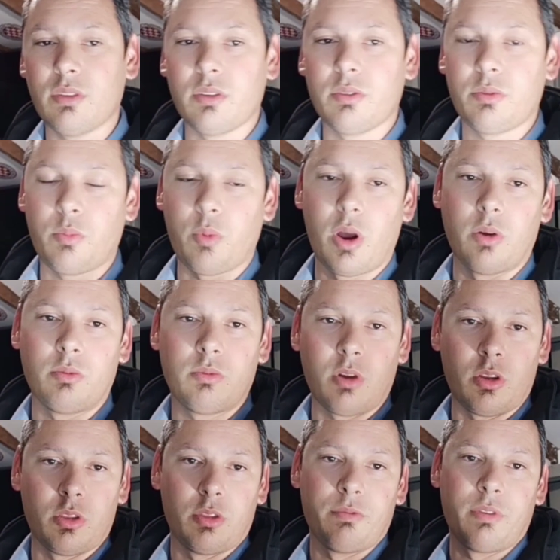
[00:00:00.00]
Well,
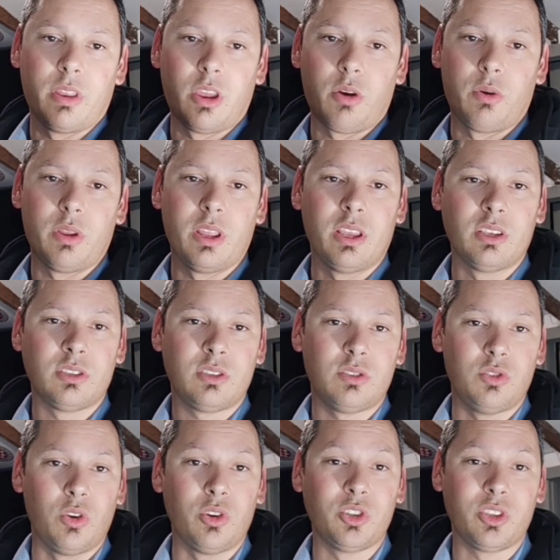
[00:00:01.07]
on the video it is
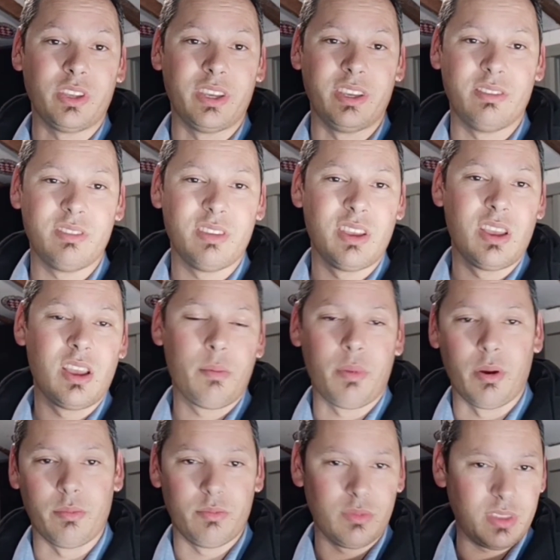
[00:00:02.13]
usually,
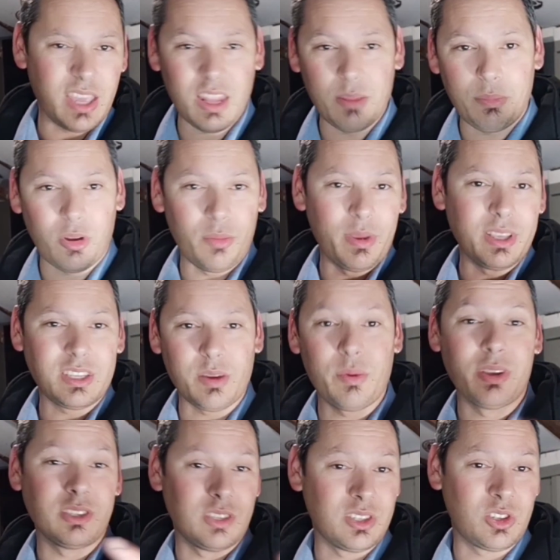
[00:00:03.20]
but down the bottom here somewhere
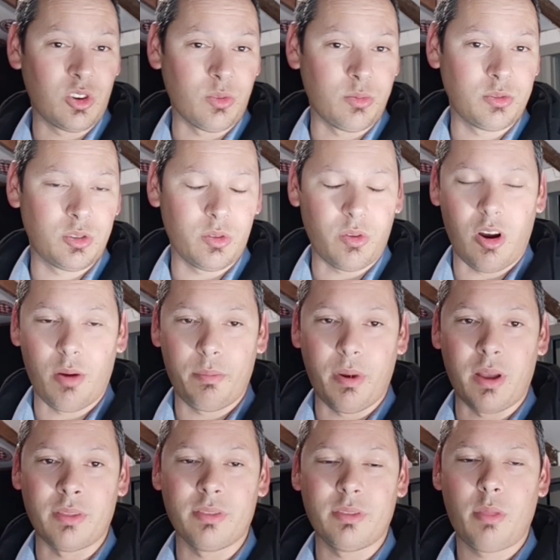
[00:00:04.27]
is the subscribe
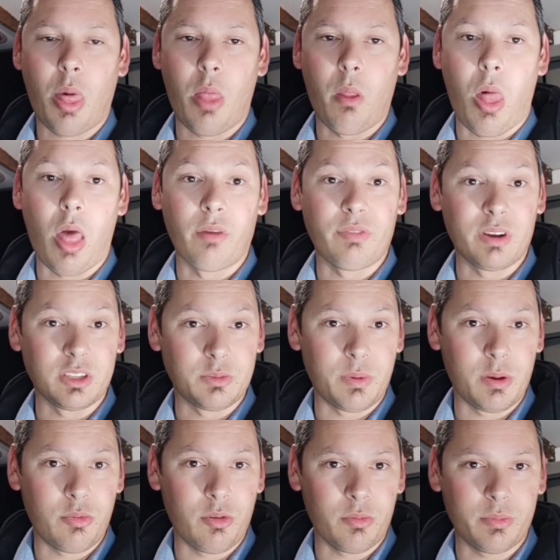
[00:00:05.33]
button, if I can speak
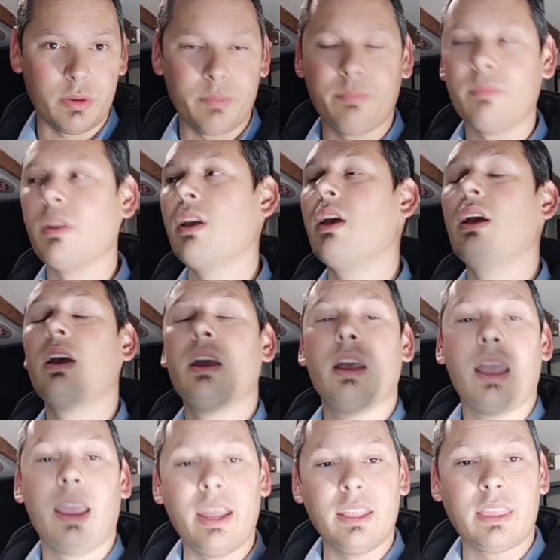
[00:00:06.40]
properly.
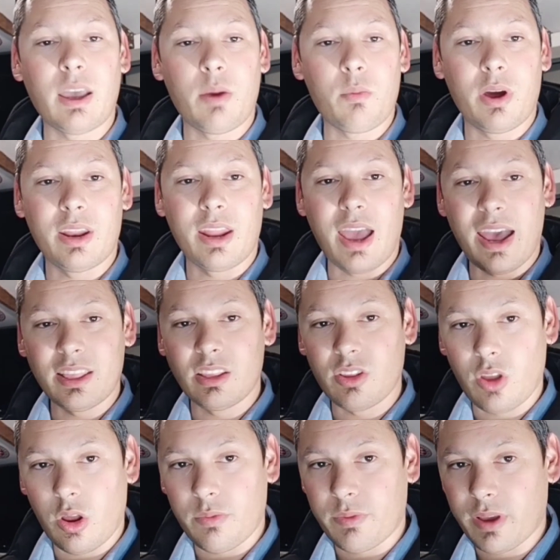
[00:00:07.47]
Hit that one and the
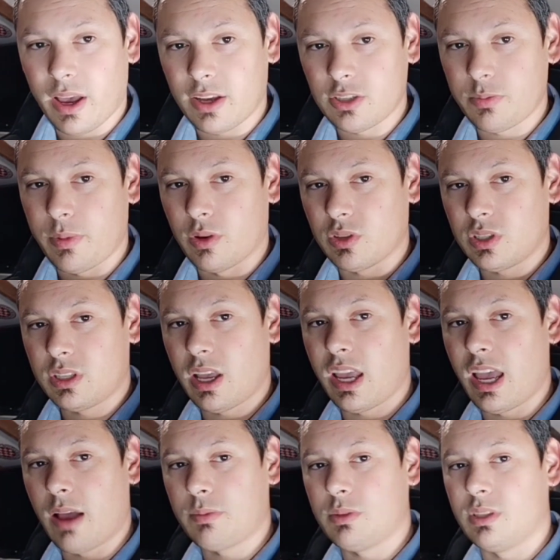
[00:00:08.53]
notification bell. Stay
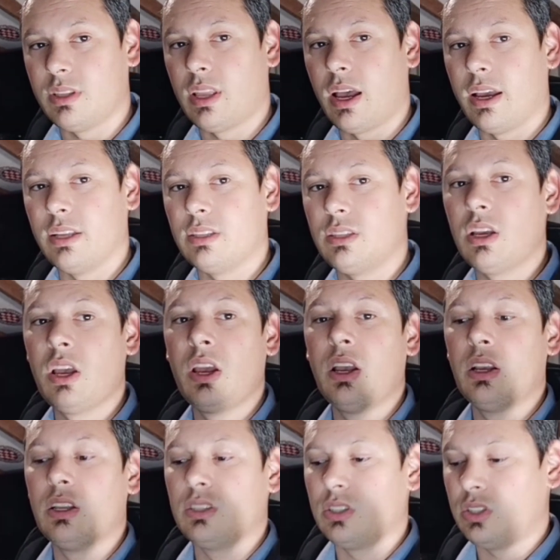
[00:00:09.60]
up to date
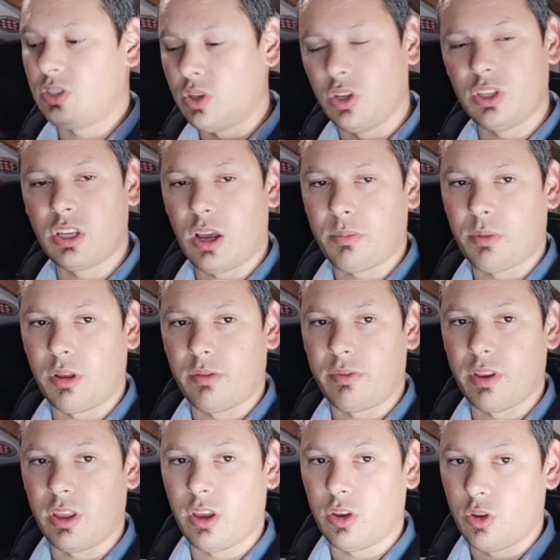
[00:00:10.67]
As soon as I upload a
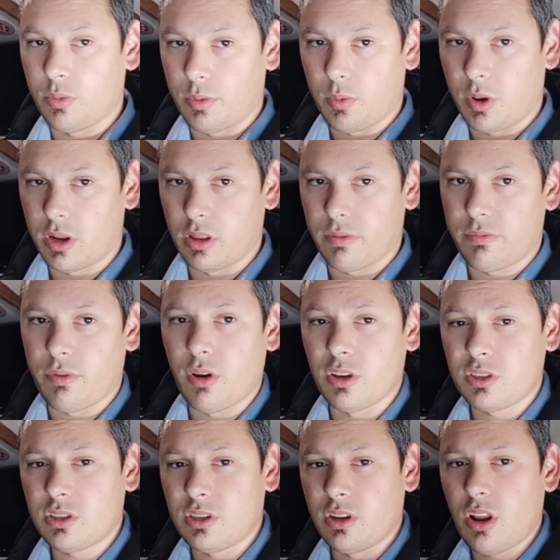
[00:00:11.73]
video, you'll be one of the
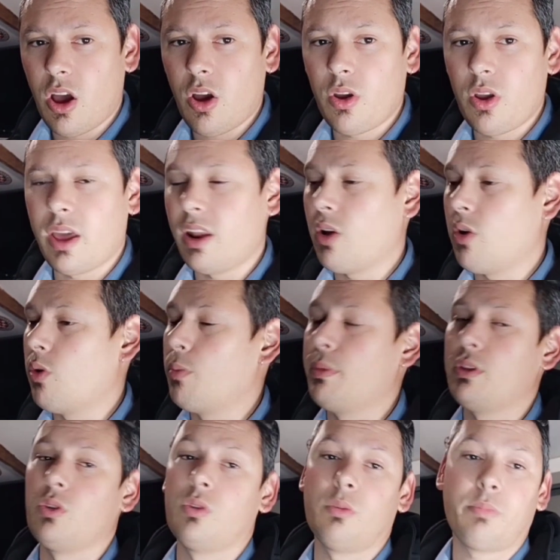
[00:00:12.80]
first to know, and I will be
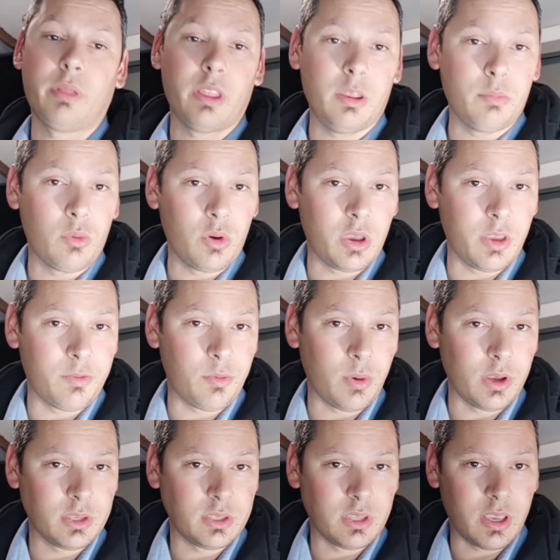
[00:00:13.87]
doing plenty more
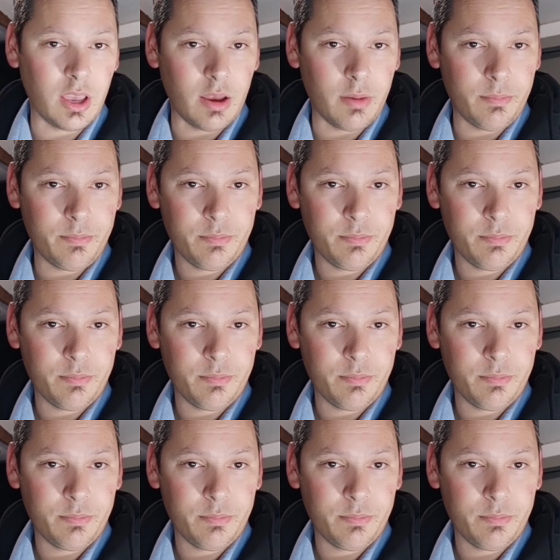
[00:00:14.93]
giveaways to come.